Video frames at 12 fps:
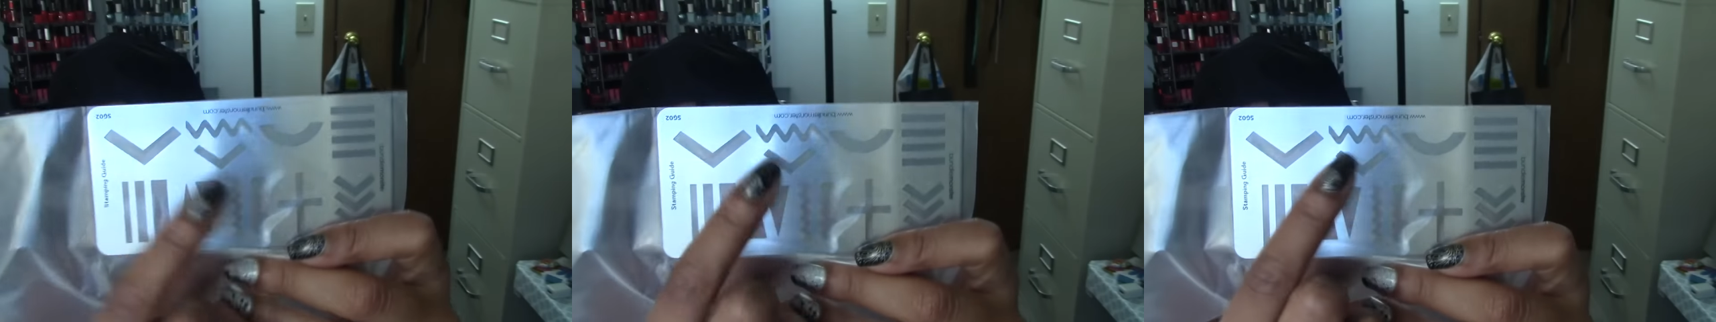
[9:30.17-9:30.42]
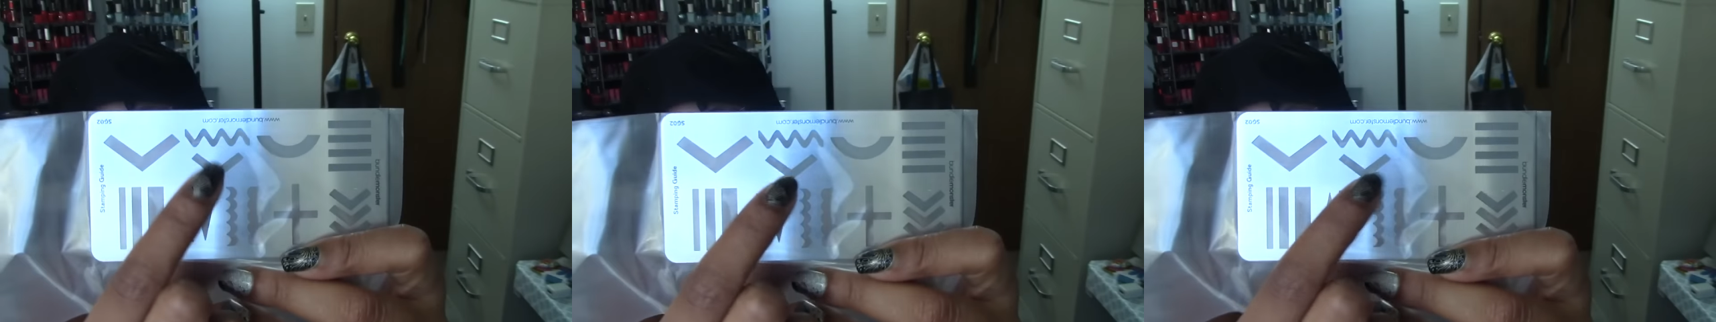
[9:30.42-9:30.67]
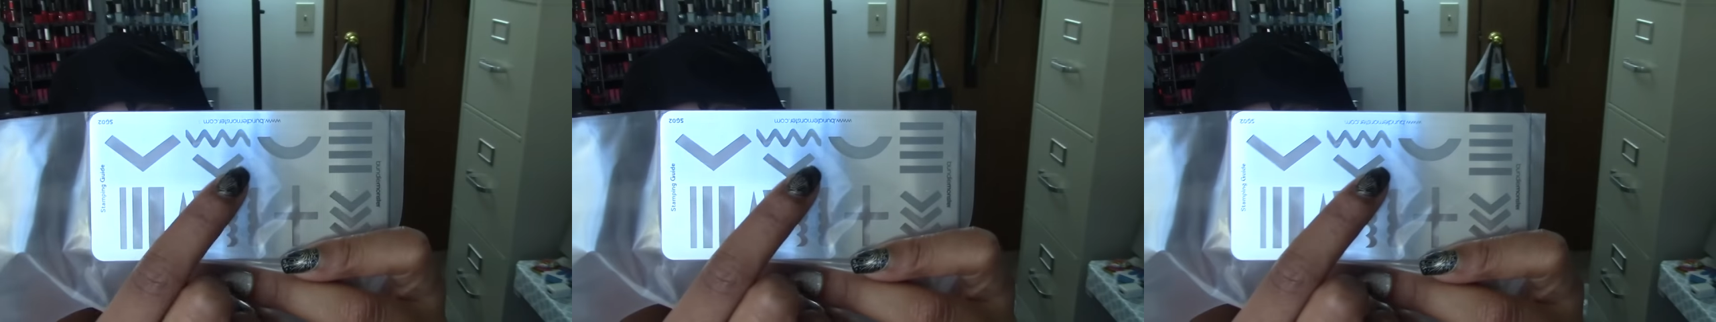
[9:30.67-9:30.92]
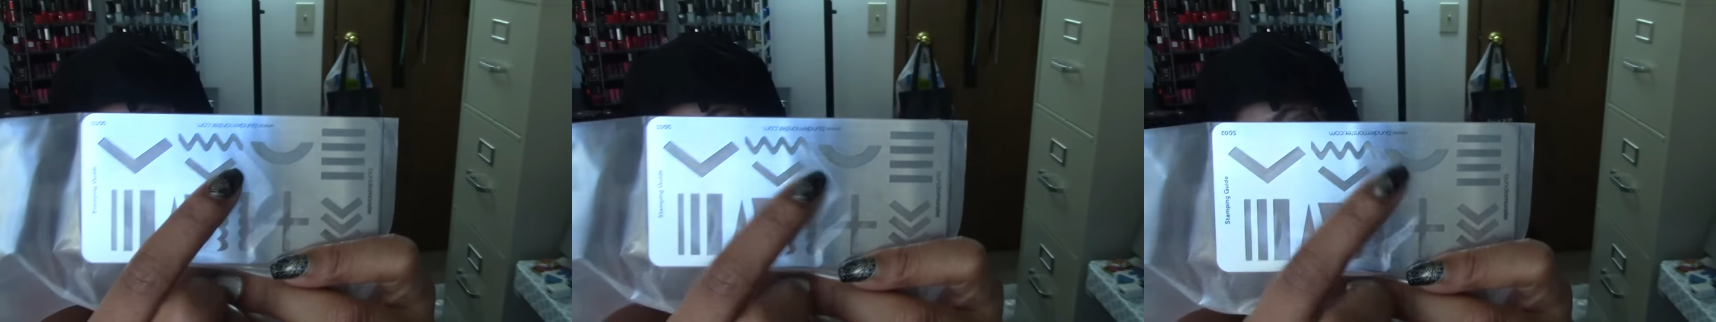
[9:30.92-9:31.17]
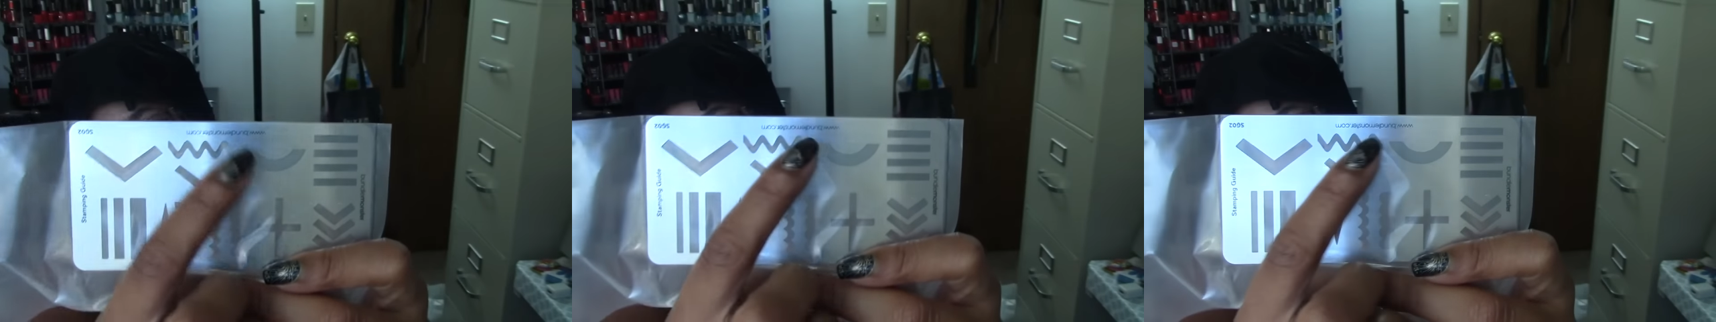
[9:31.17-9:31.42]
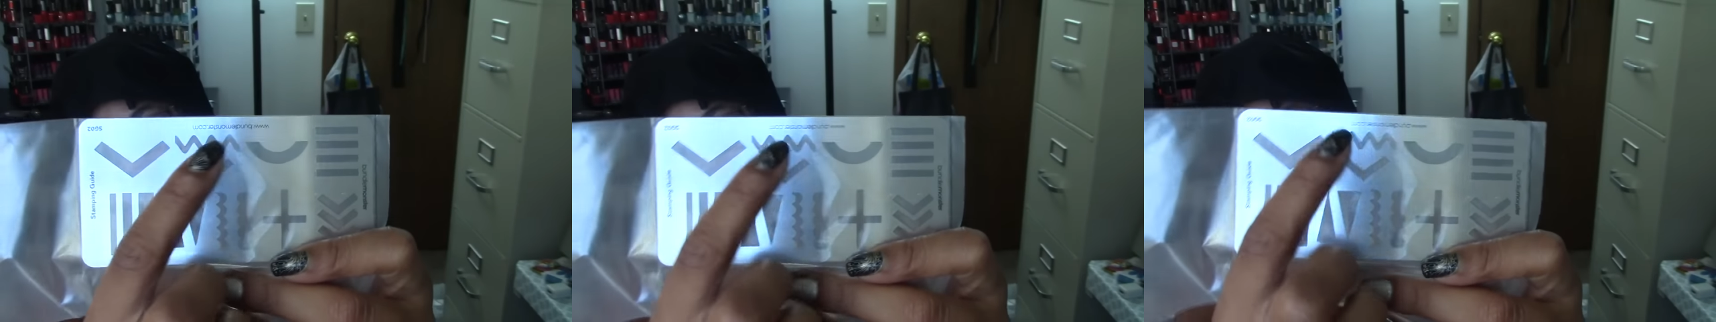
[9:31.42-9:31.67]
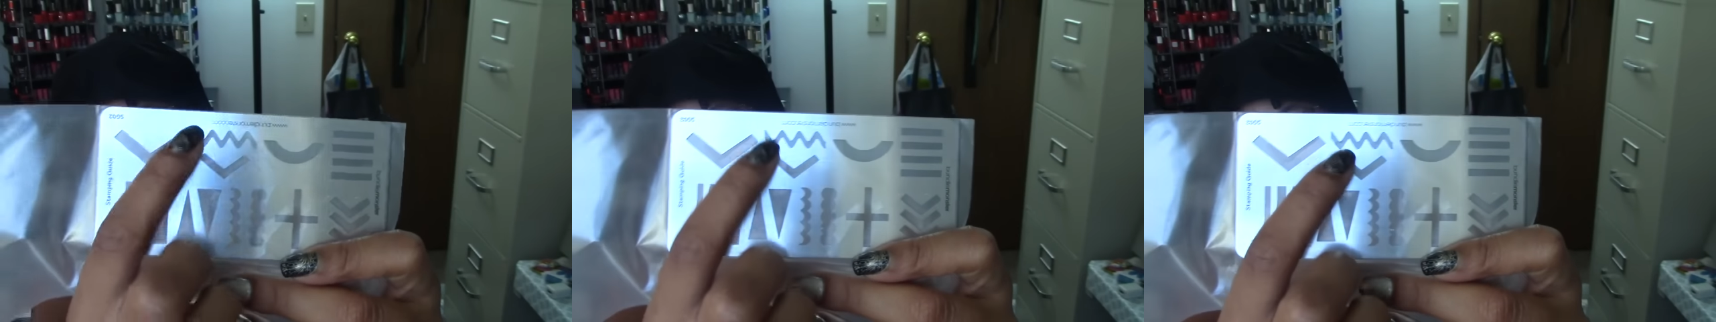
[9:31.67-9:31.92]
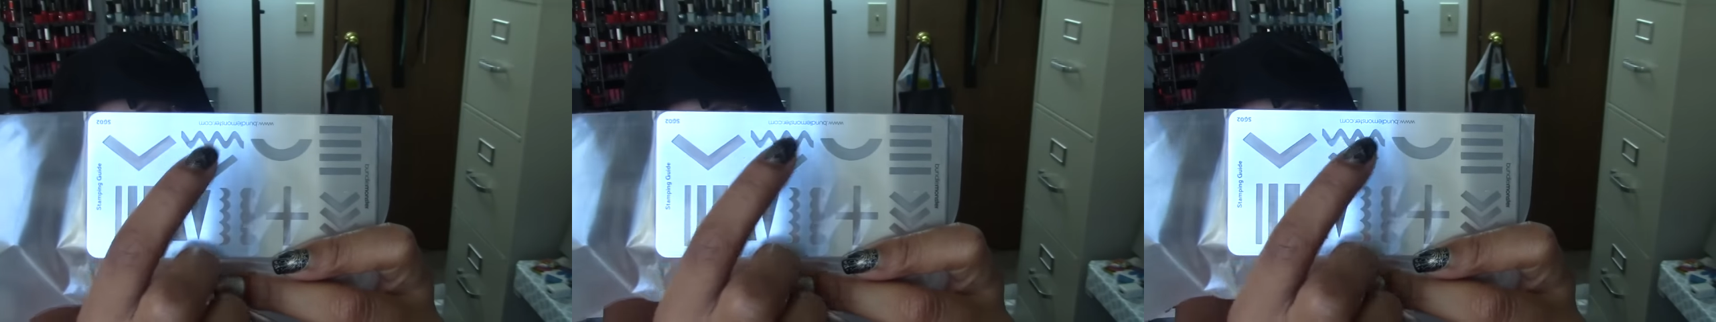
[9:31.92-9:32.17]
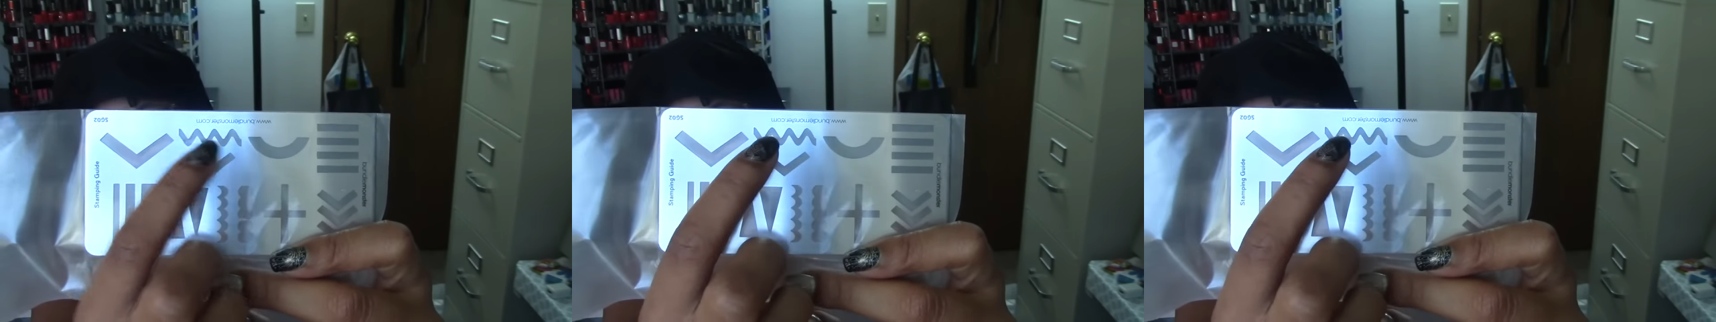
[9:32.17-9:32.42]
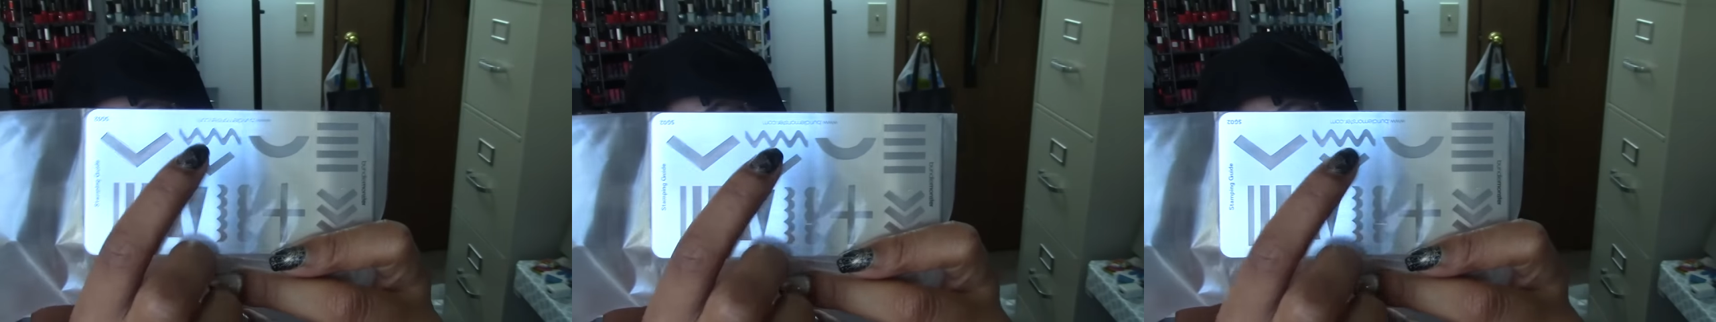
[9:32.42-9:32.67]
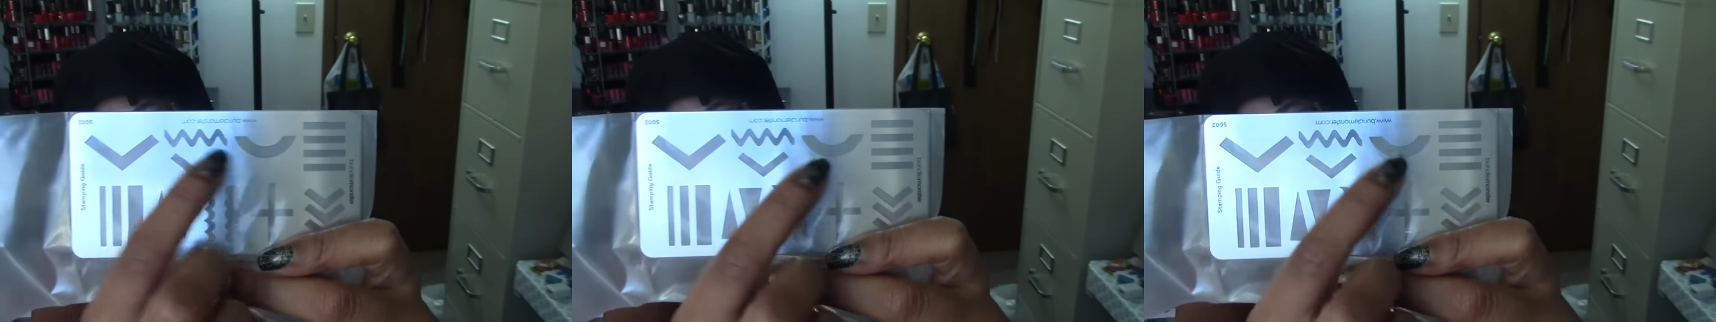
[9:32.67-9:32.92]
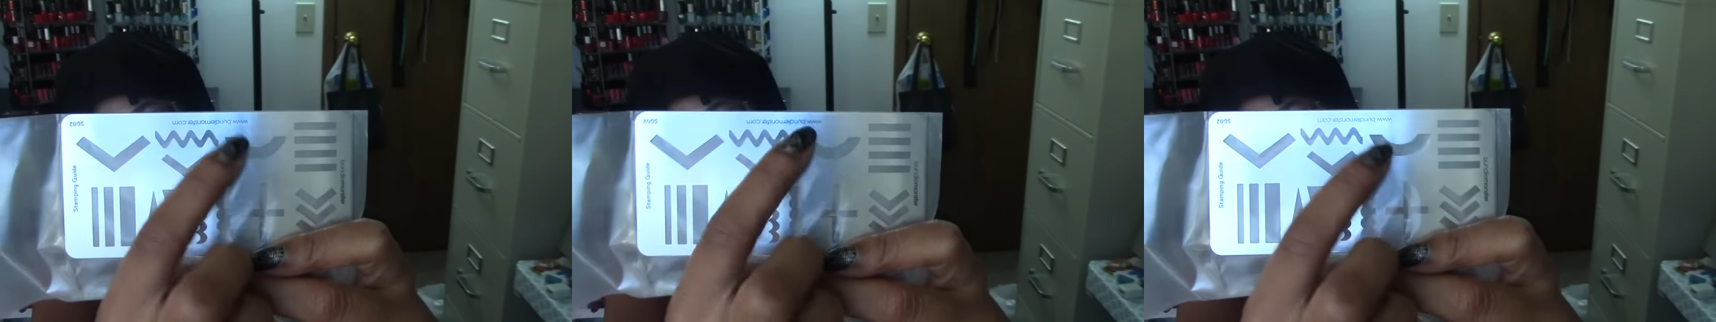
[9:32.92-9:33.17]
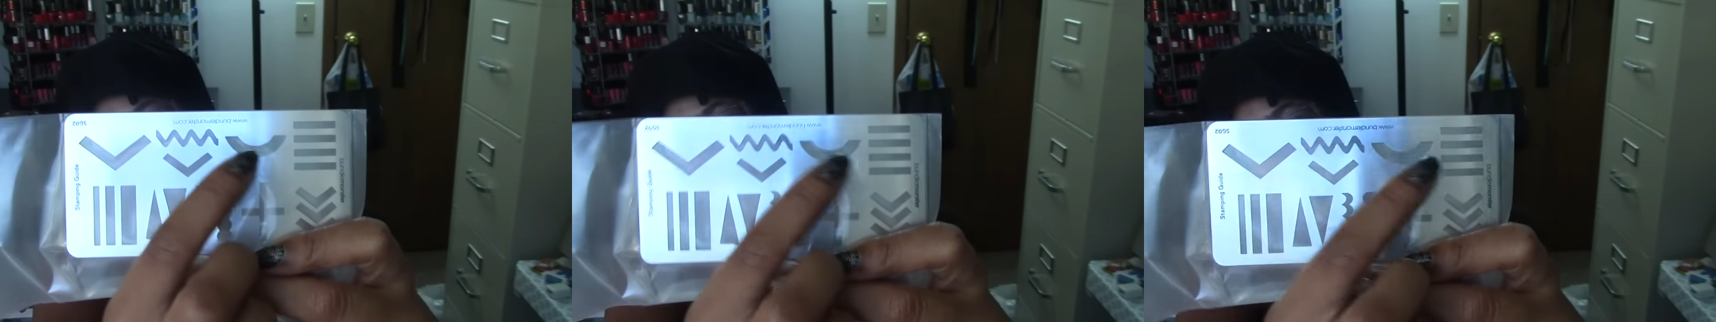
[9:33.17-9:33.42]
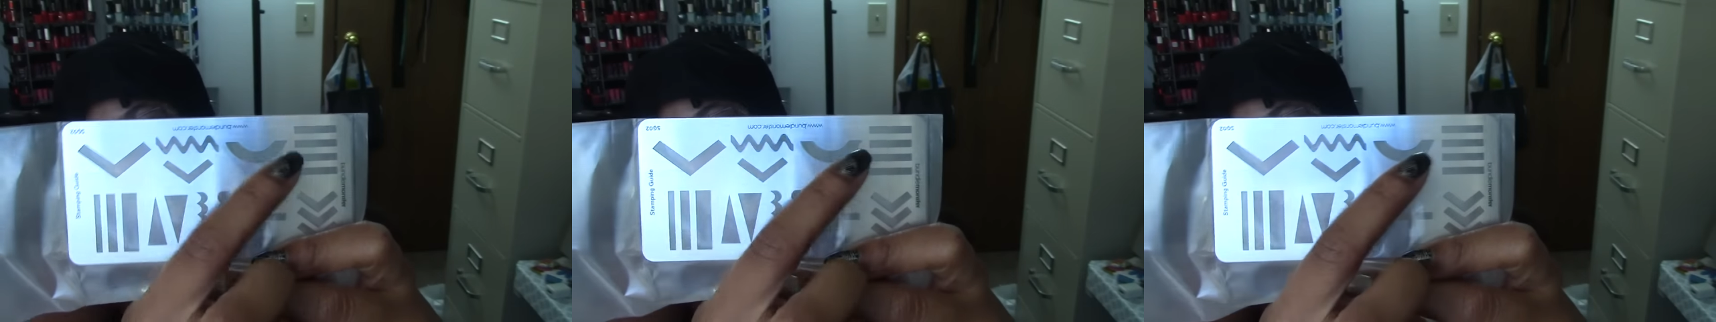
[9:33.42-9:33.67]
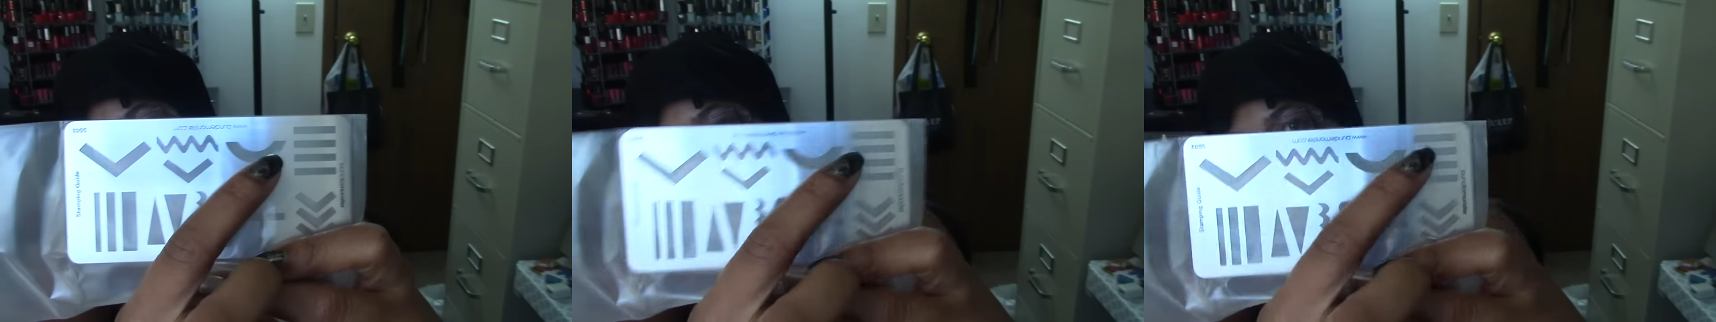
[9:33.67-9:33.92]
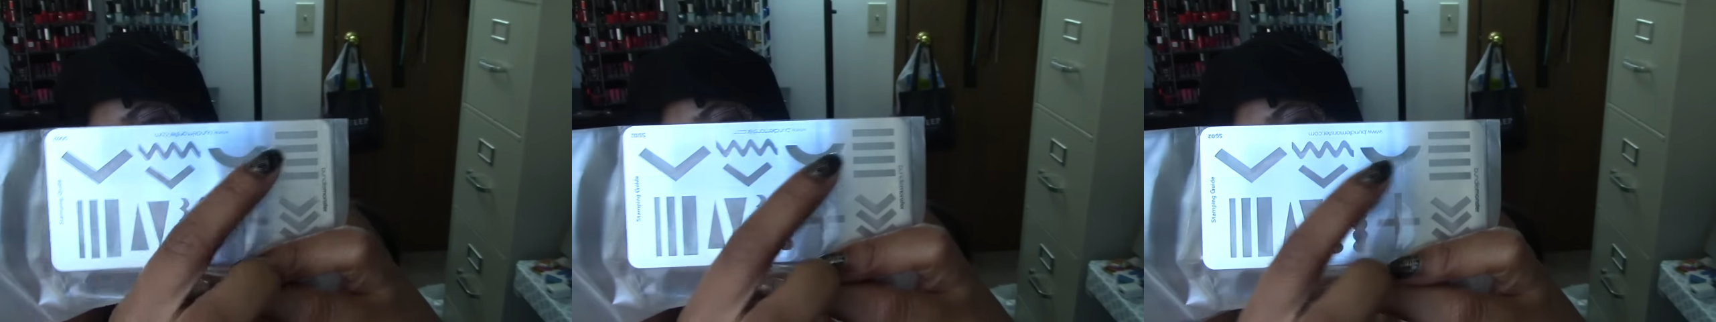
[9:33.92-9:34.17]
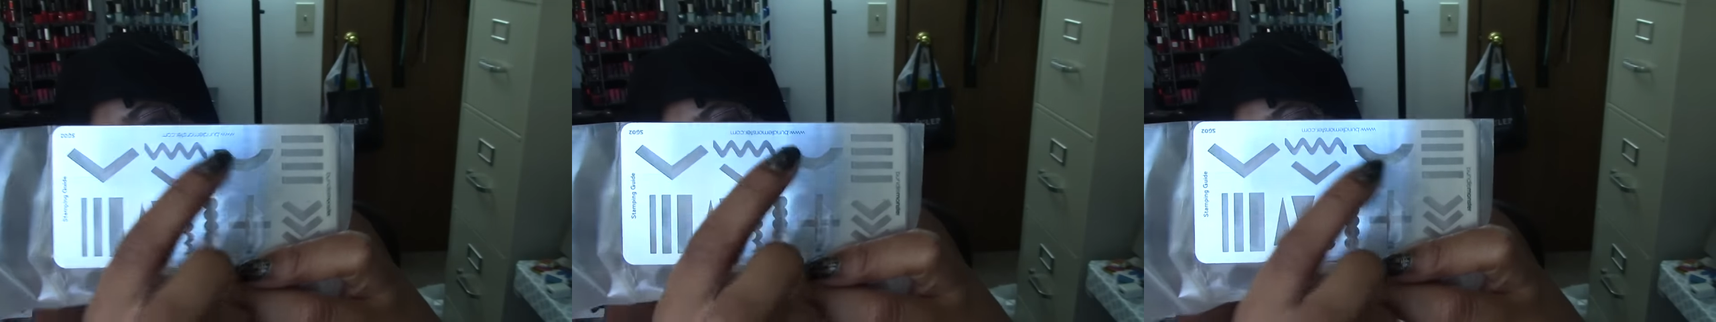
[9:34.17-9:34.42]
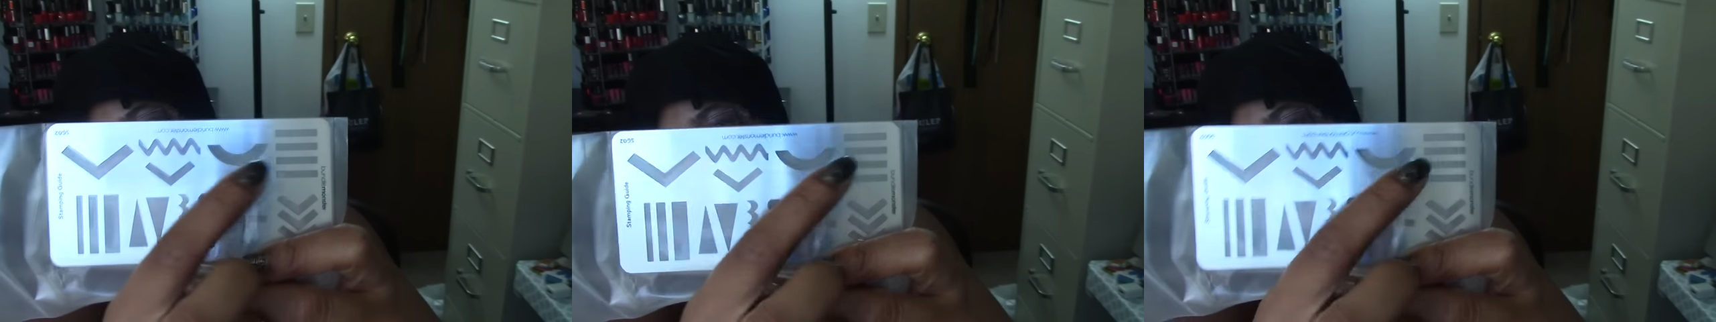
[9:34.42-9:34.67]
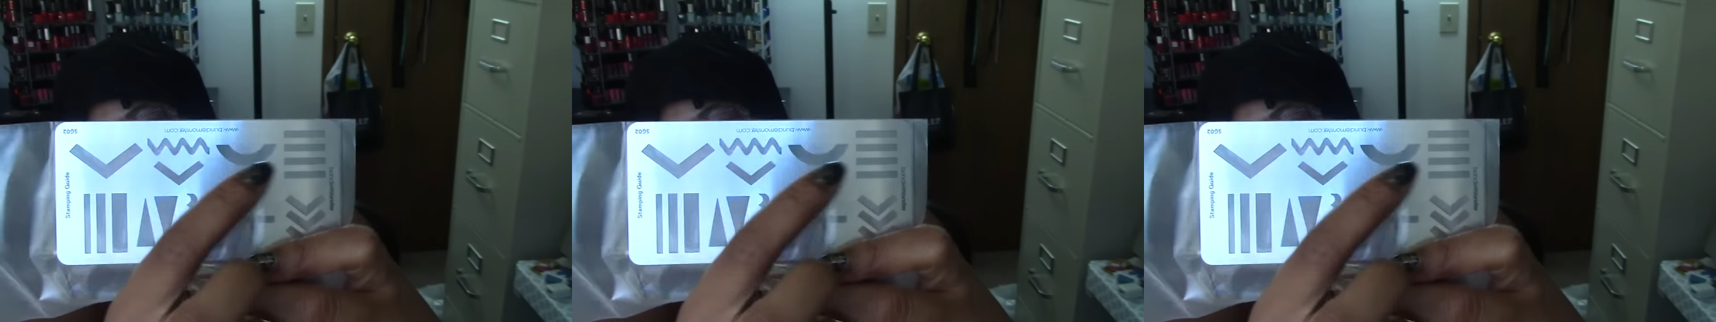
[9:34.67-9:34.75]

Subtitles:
[unreadable: no face in view]